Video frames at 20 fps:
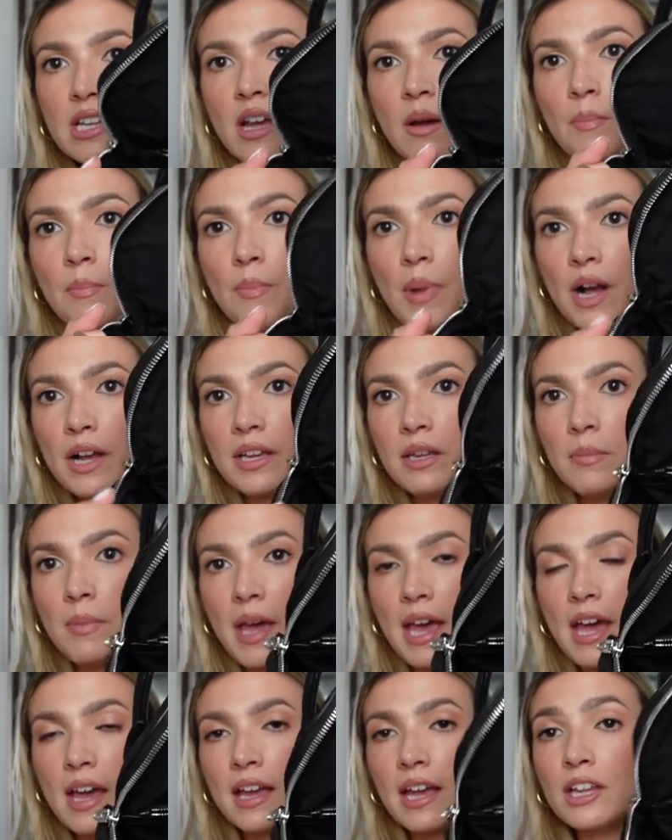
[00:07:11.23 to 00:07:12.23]
like a bucket
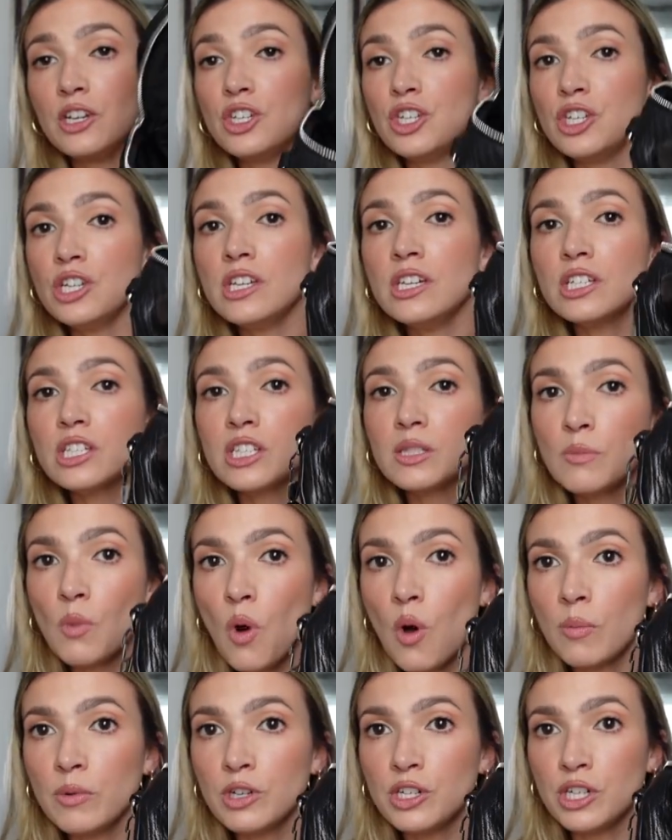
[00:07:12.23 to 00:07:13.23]
bag. And she is
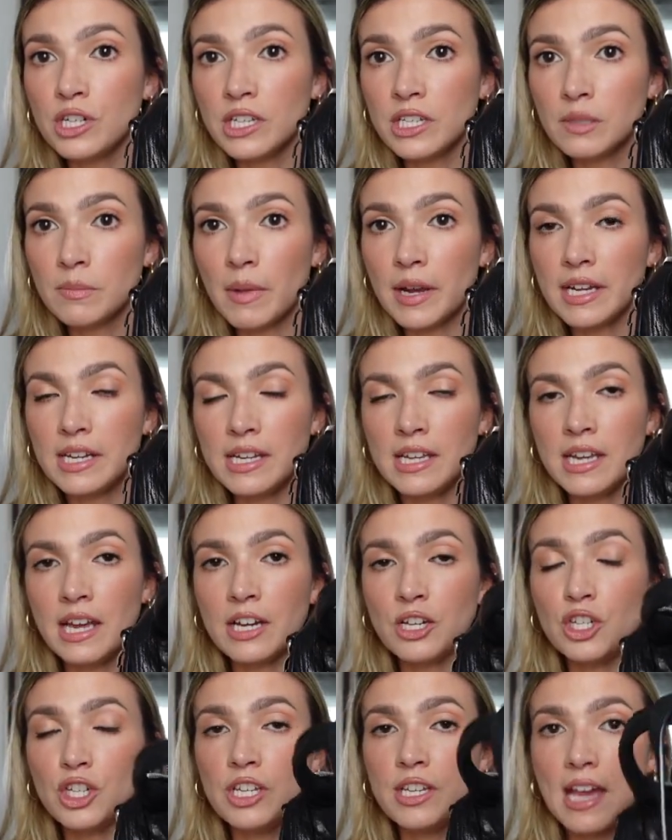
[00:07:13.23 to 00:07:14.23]
small, but she is mighty
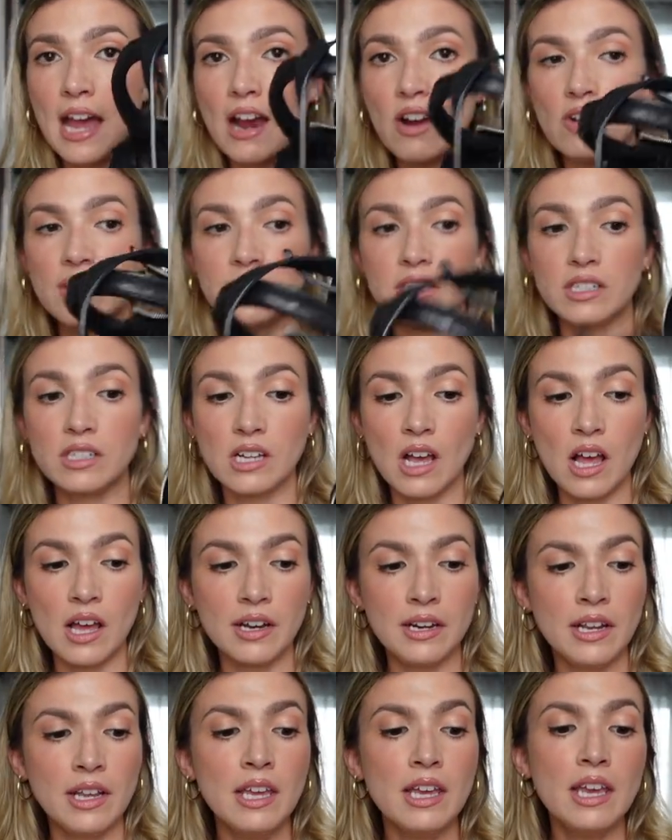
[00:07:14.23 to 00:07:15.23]
and she carries a
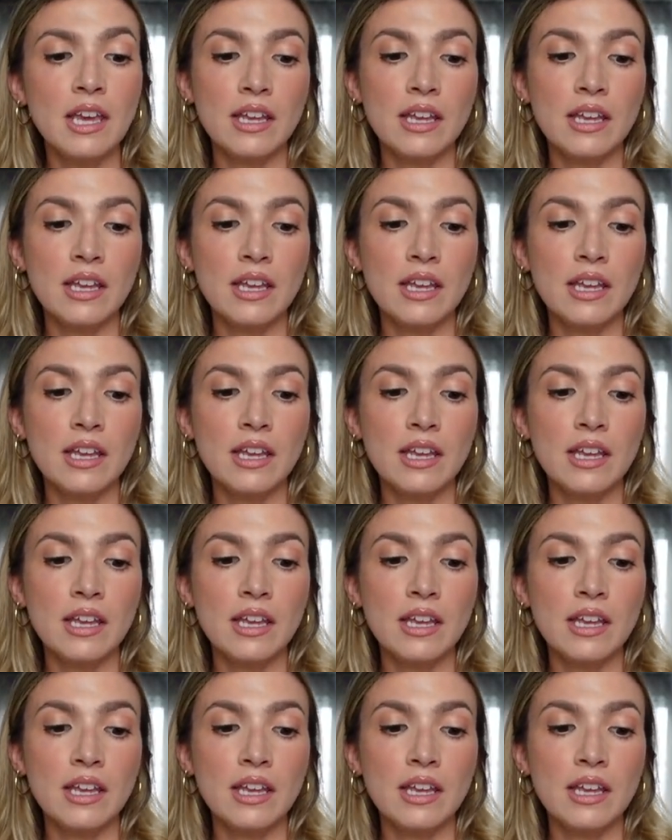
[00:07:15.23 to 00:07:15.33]
ton.